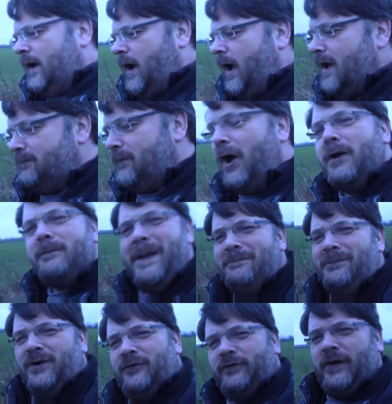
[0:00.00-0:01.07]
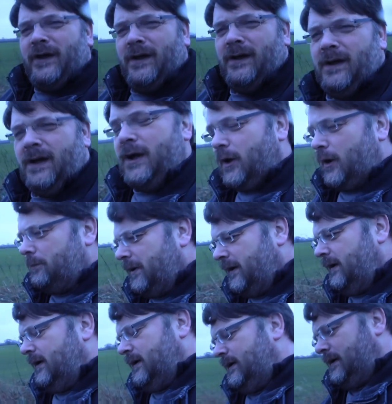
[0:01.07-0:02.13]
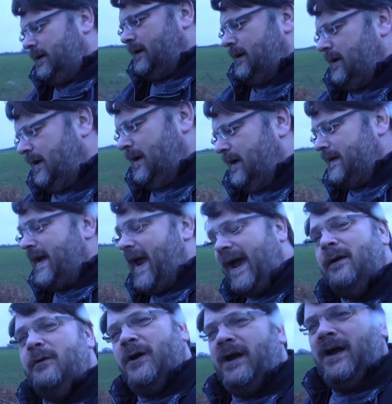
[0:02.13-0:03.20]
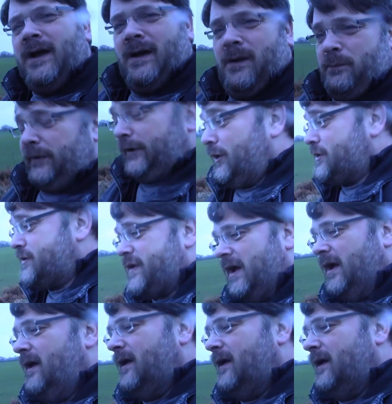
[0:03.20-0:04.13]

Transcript: I'm not a member of a club now because,